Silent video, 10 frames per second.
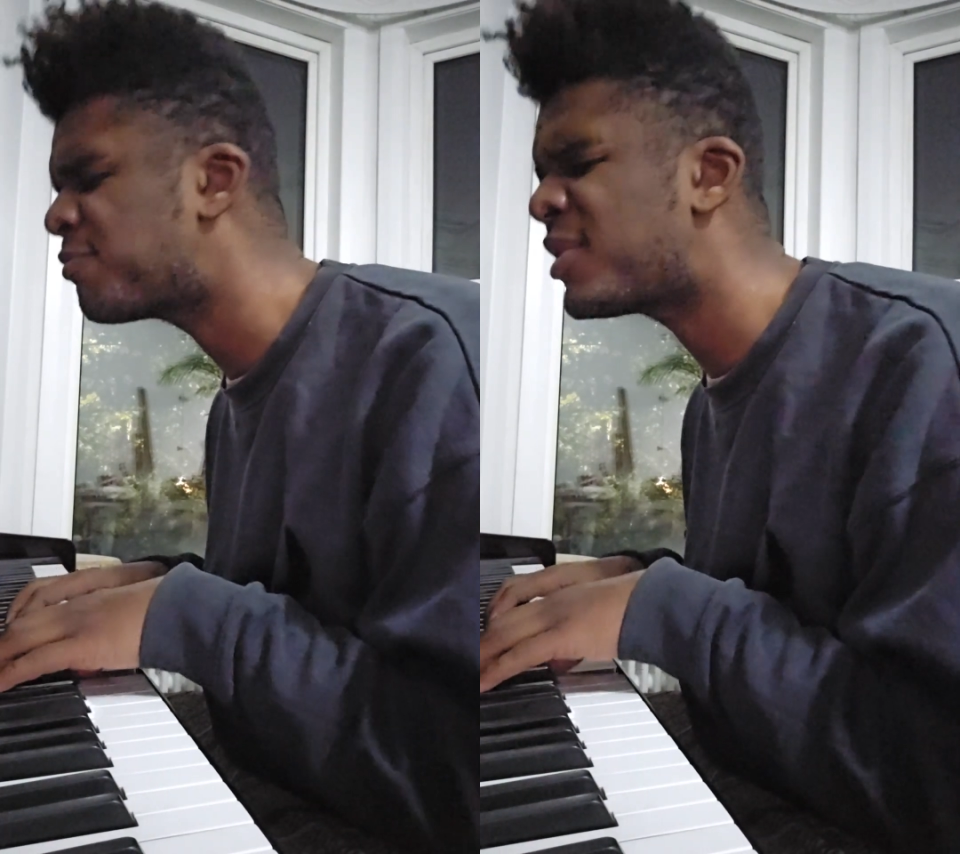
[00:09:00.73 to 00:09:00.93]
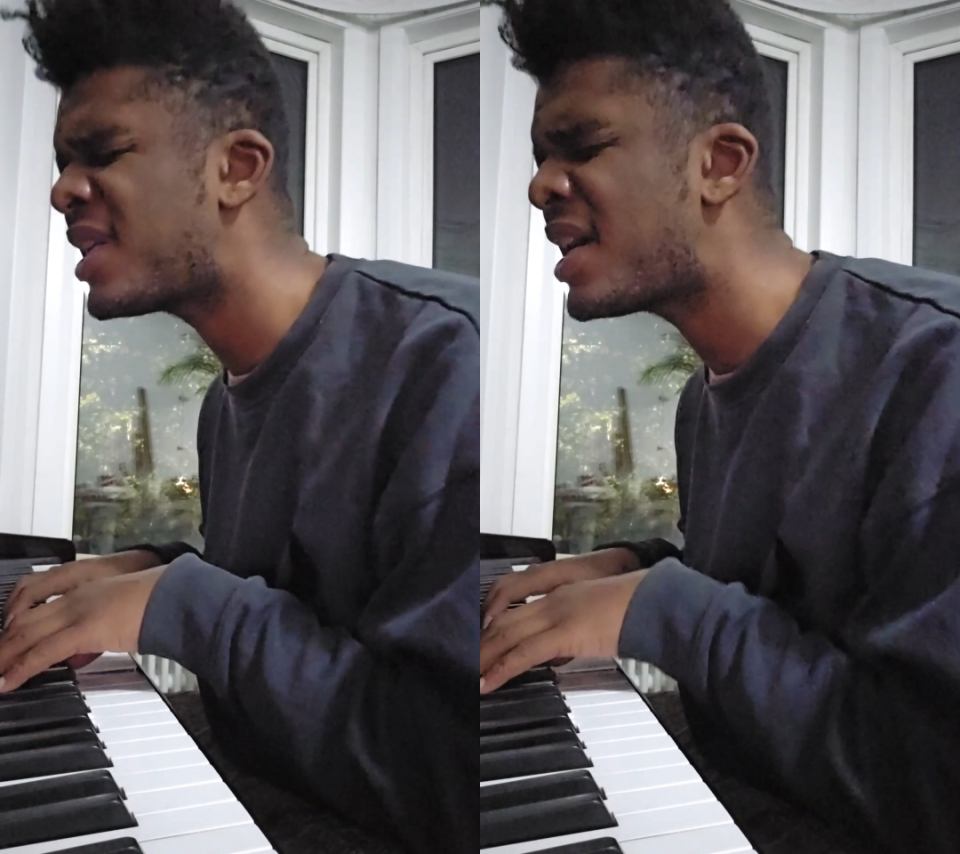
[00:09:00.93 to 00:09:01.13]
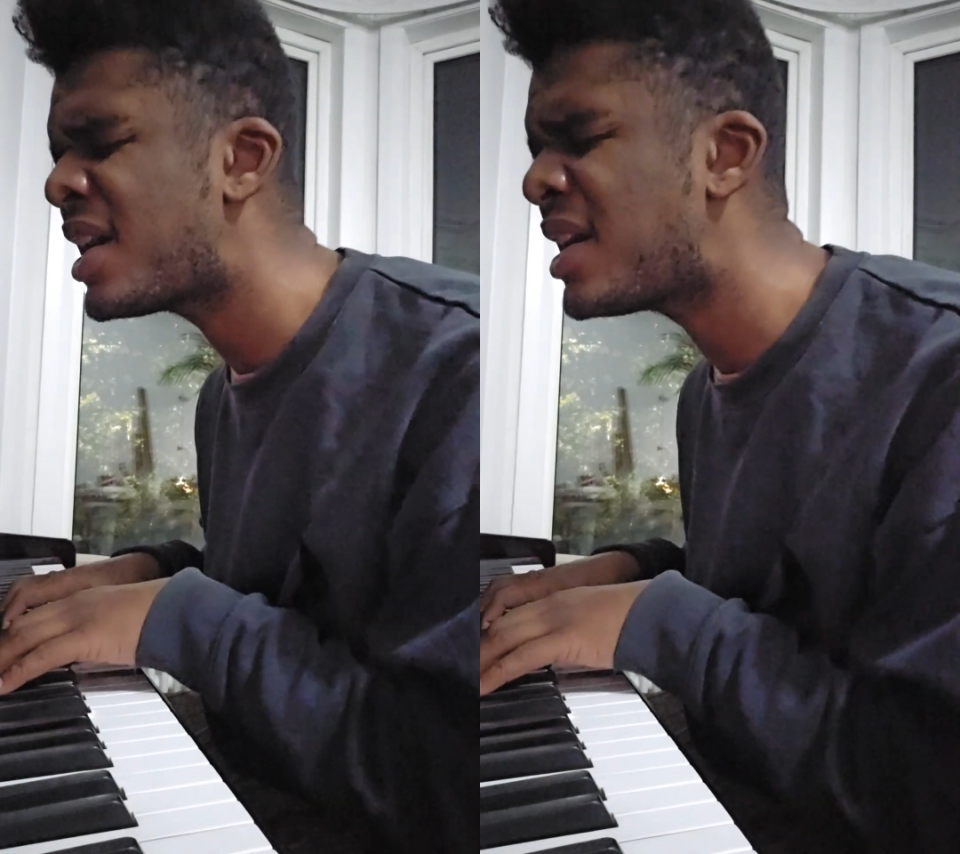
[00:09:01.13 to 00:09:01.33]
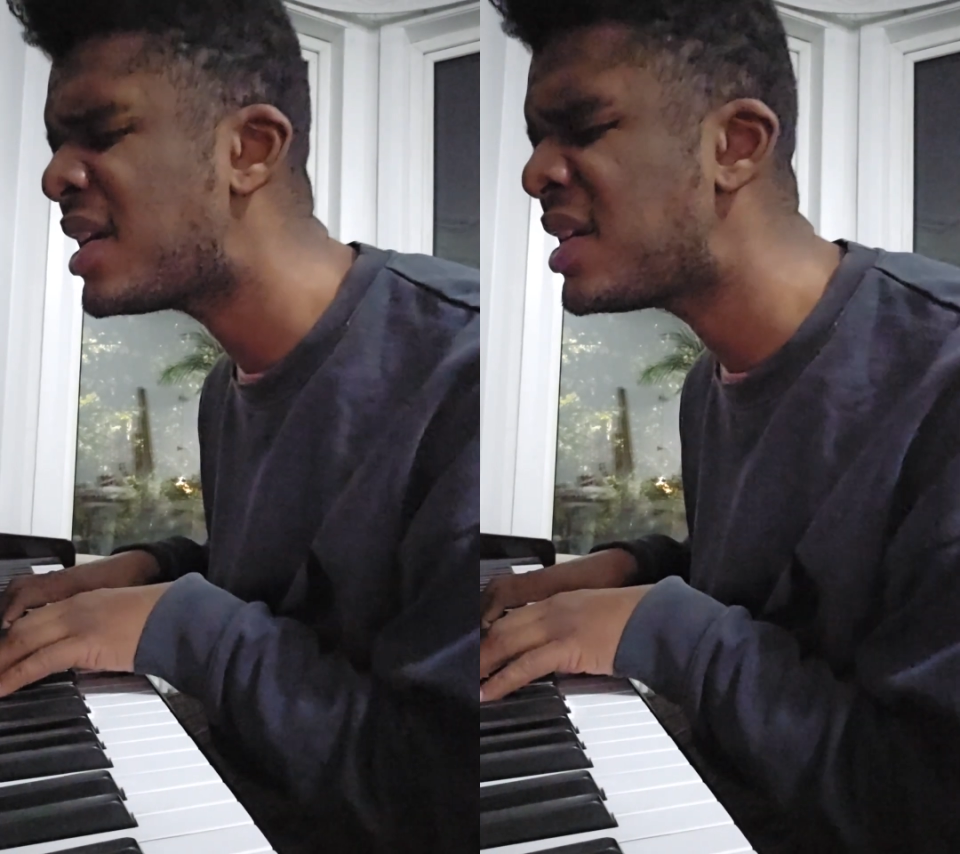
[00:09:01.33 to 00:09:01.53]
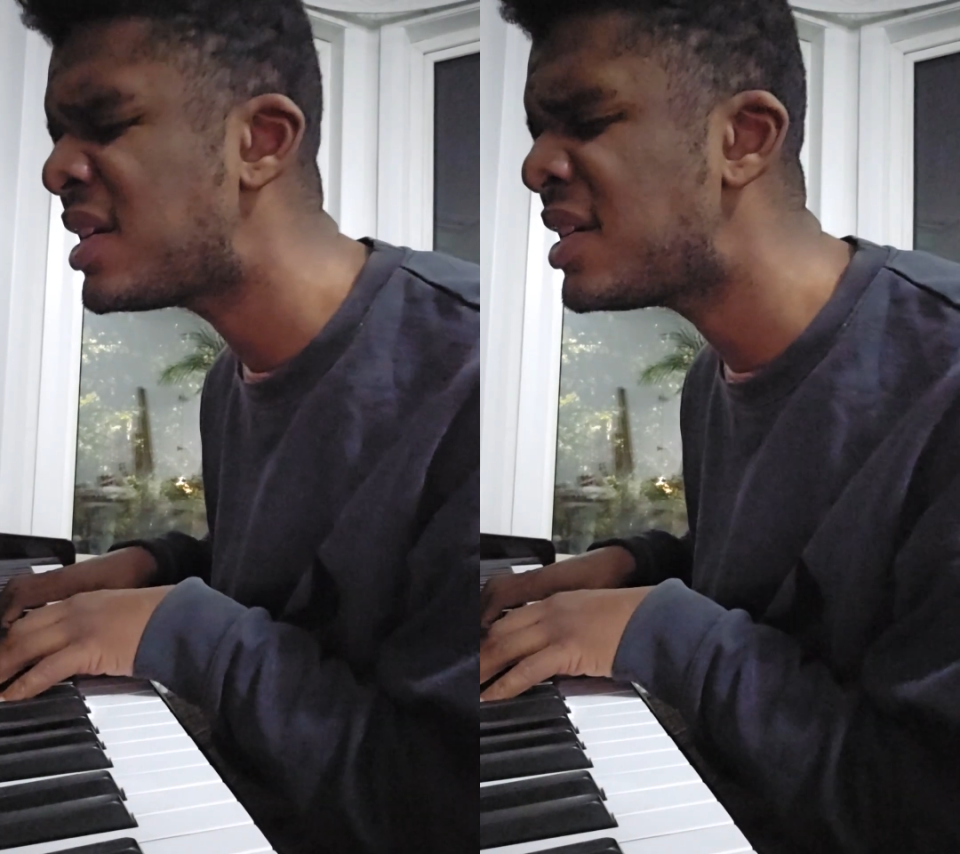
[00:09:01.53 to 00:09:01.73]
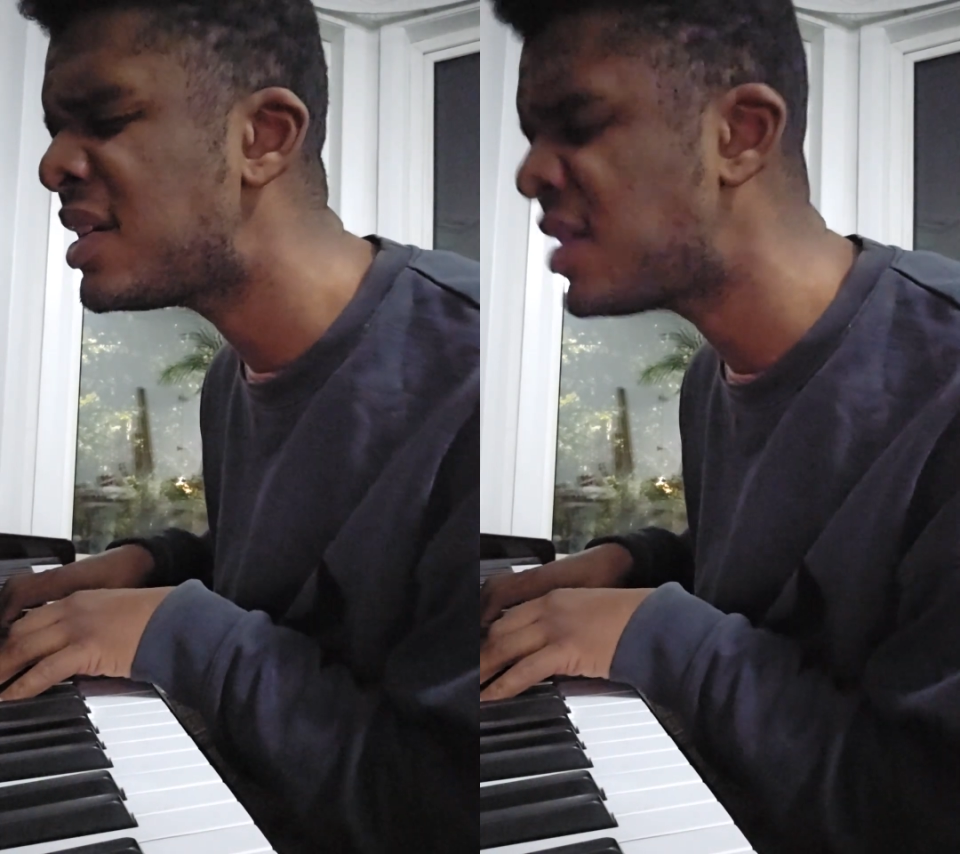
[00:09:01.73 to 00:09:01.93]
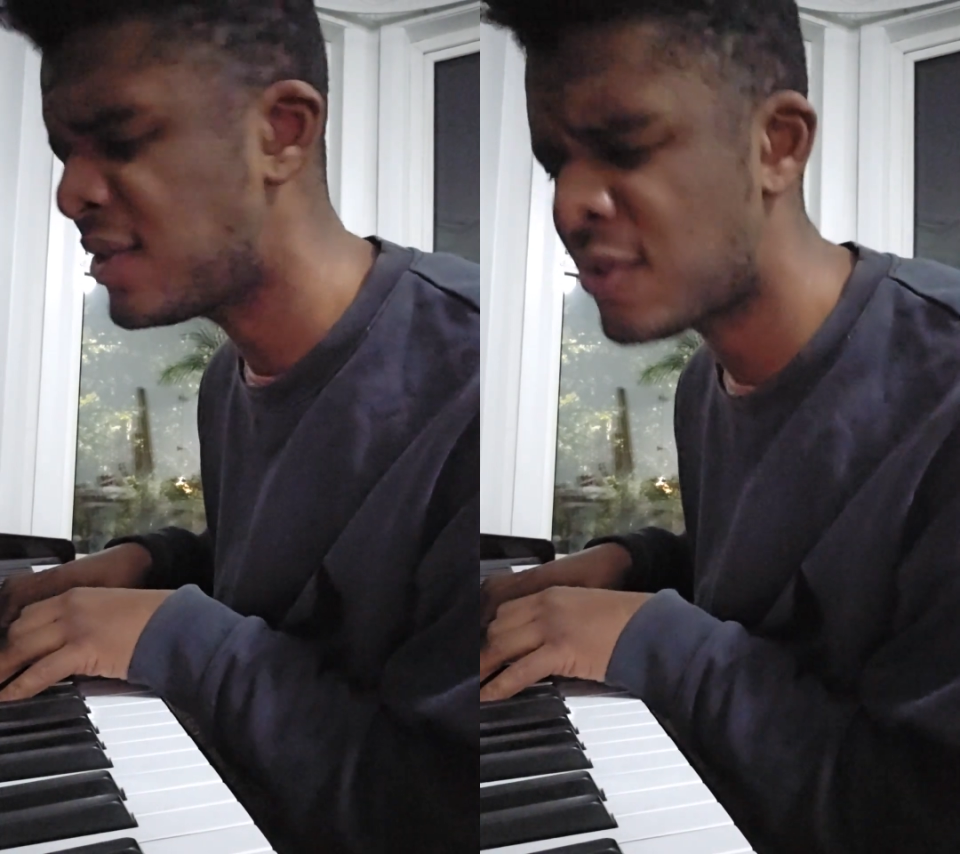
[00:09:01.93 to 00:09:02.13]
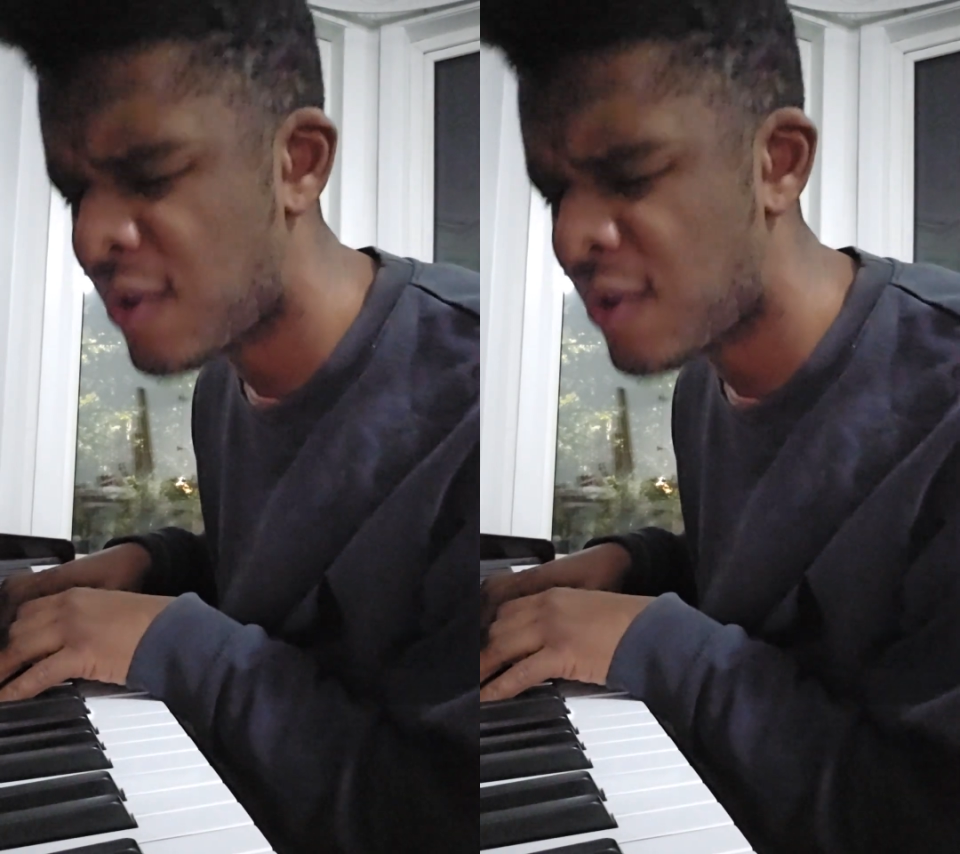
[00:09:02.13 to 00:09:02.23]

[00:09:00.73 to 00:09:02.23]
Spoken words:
playground,